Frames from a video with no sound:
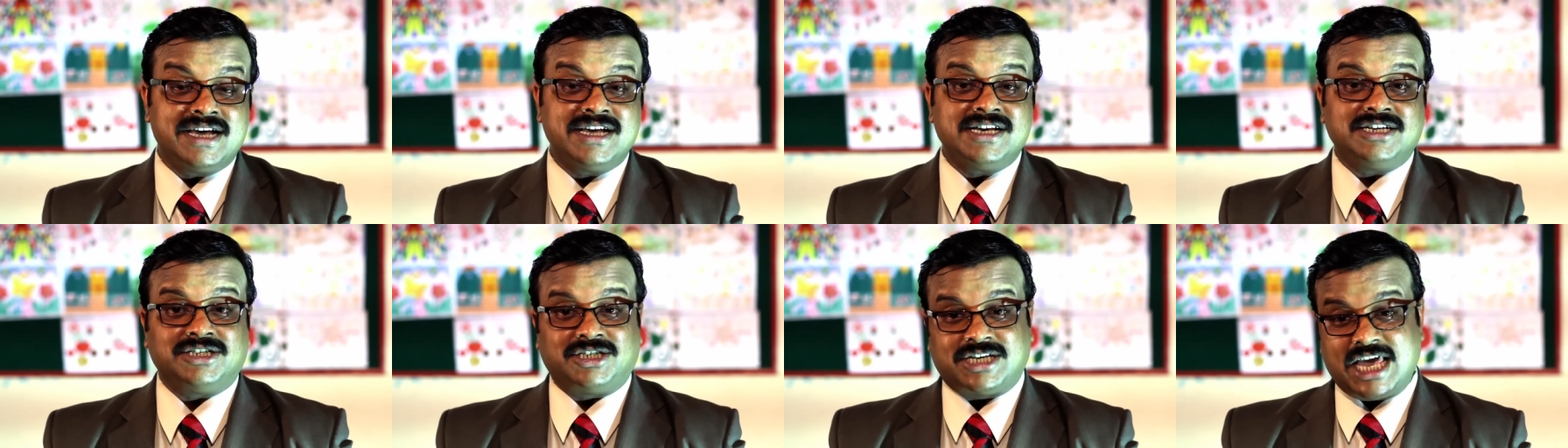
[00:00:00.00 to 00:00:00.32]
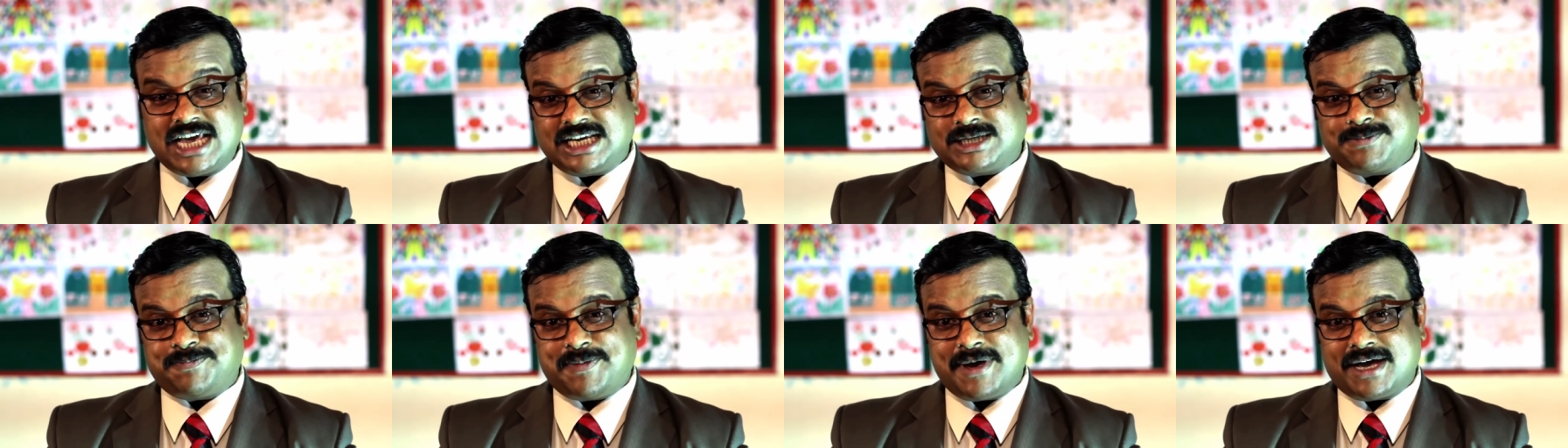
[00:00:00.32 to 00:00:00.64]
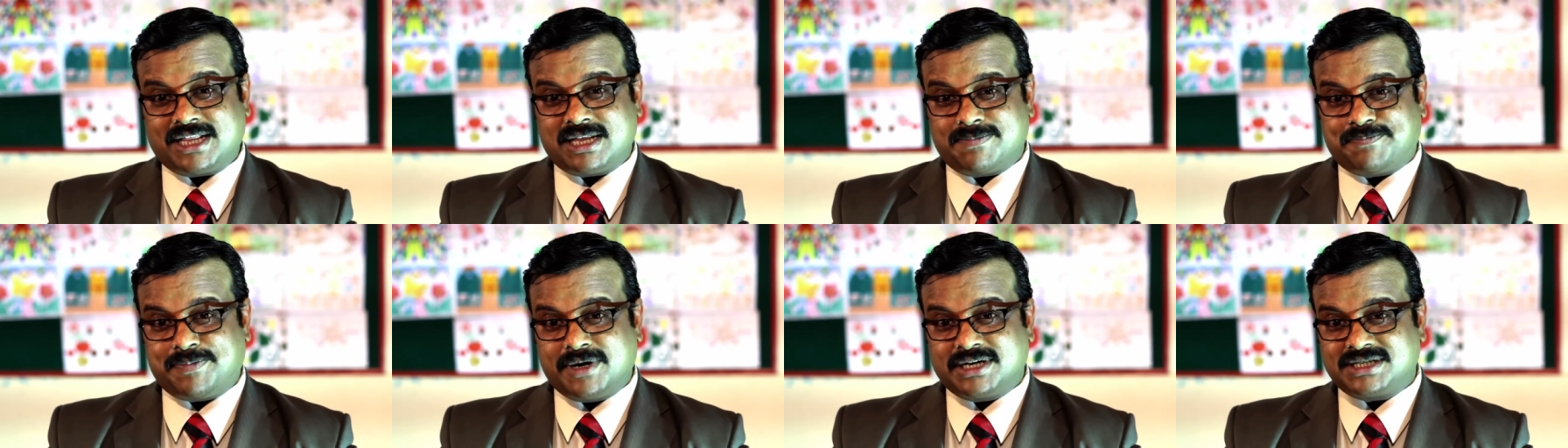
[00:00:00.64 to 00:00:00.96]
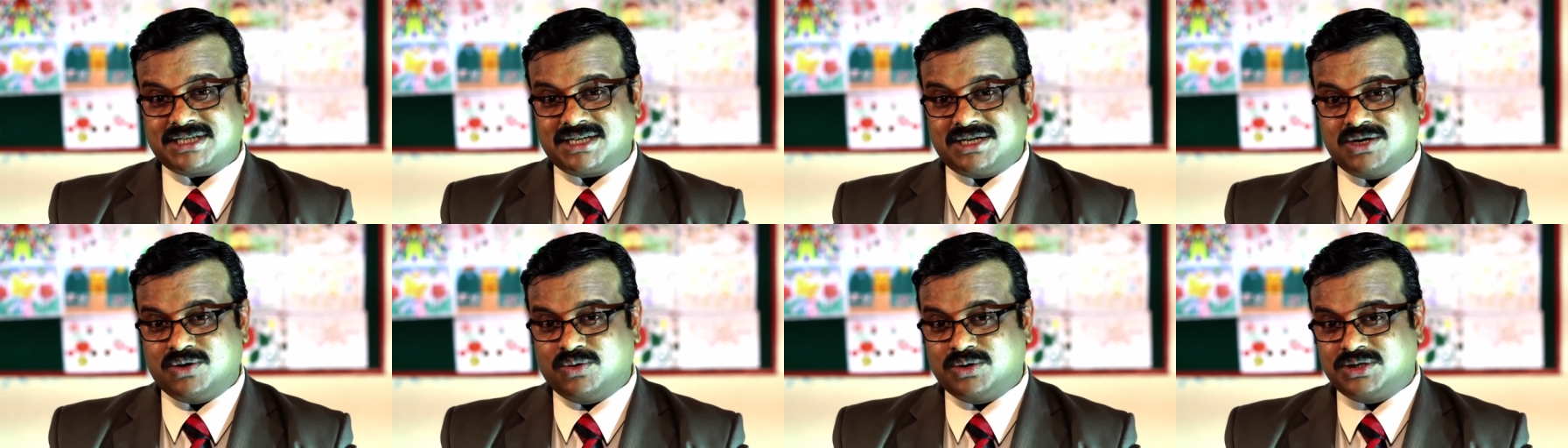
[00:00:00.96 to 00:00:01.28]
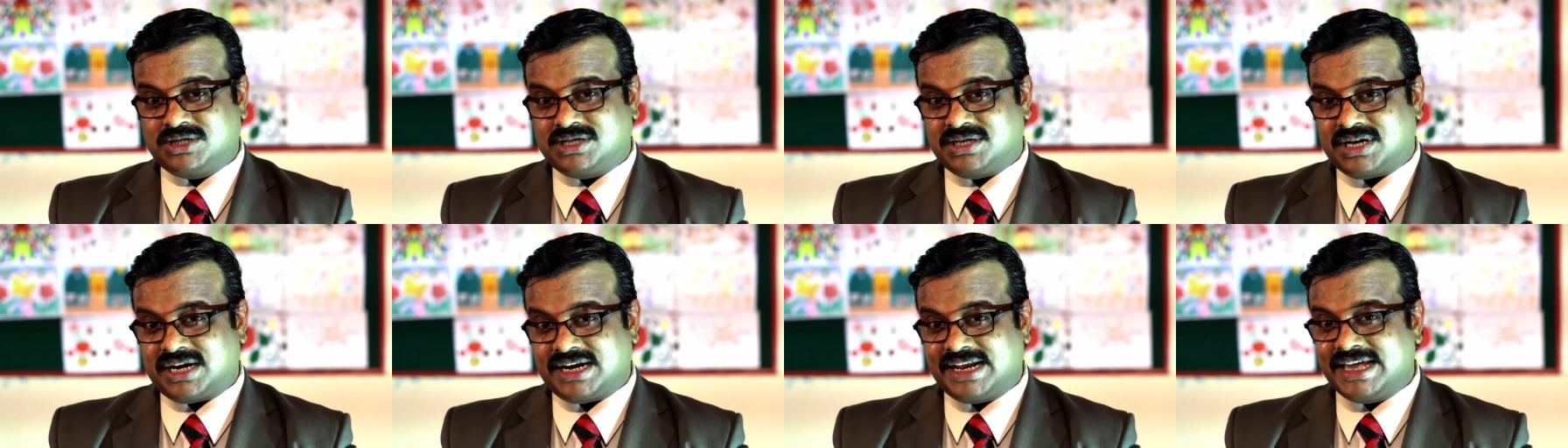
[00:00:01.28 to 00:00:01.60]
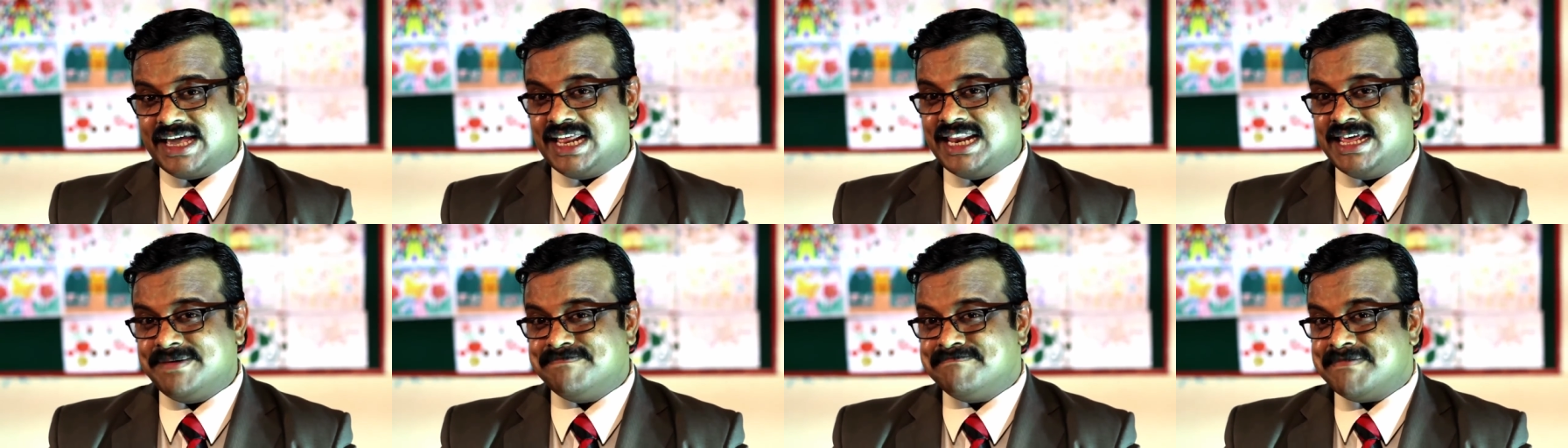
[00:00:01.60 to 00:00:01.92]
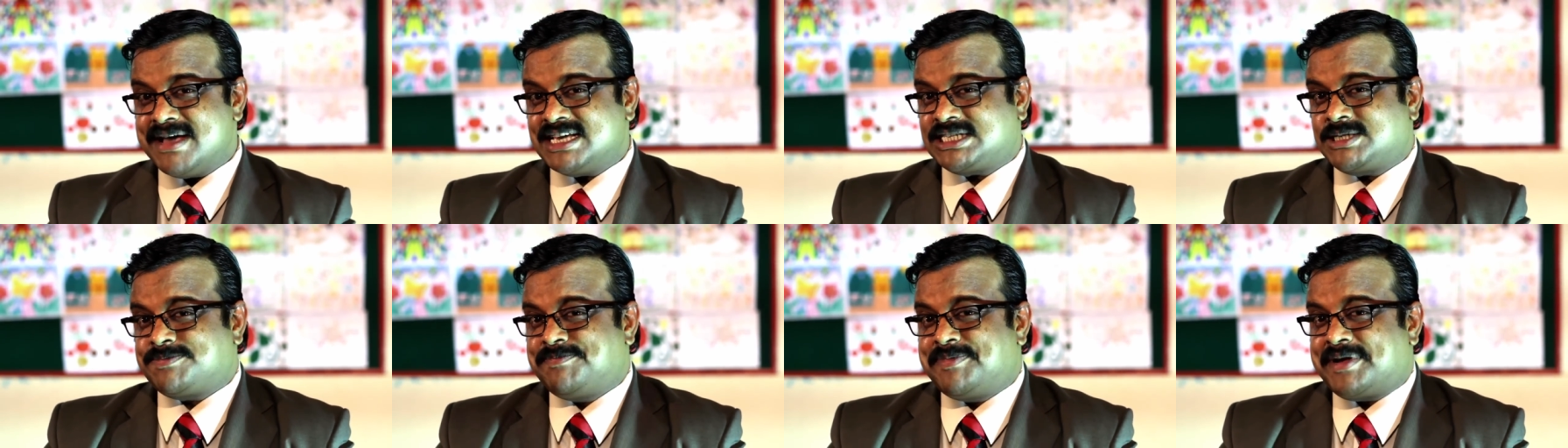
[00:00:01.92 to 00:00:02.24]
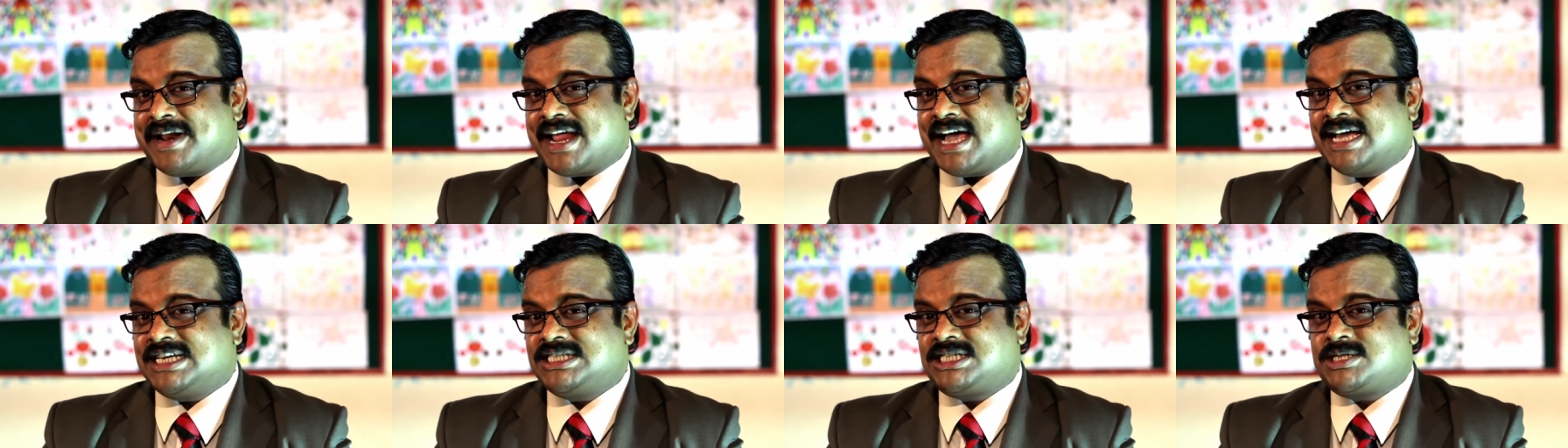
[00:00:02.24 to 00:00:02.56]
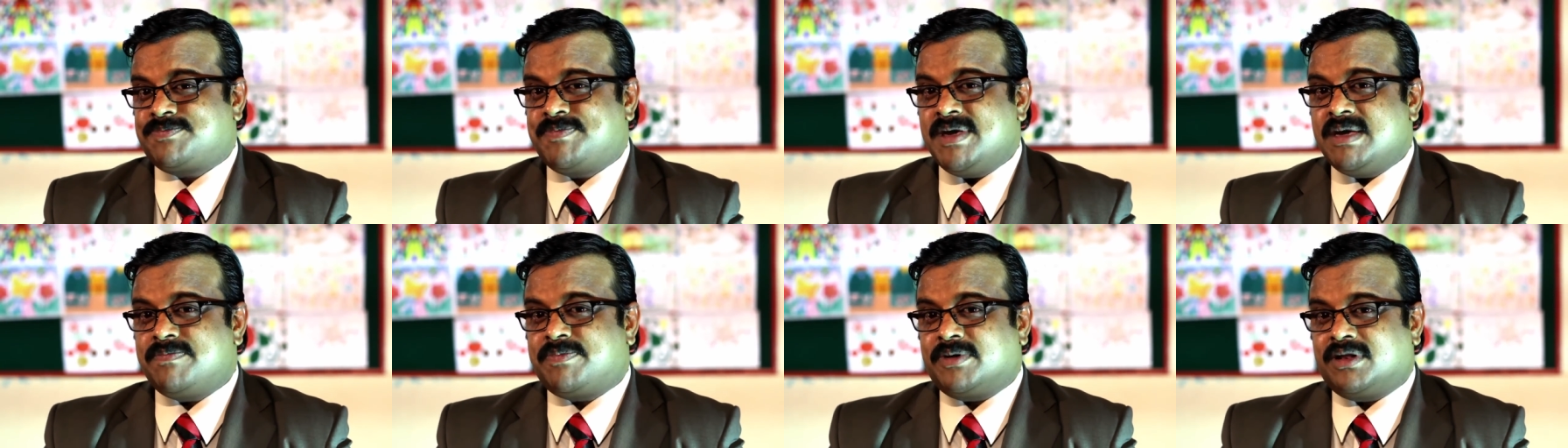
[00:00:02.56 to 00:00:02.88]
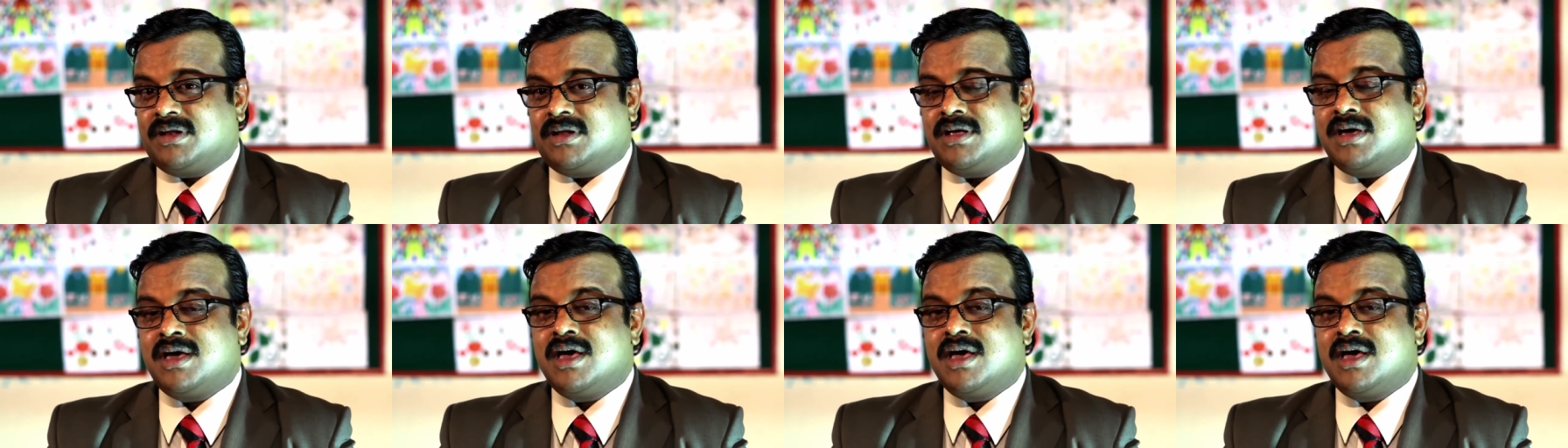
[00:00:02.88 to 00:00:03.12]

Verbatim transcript: Shakespeare, the person who's really mesmerized people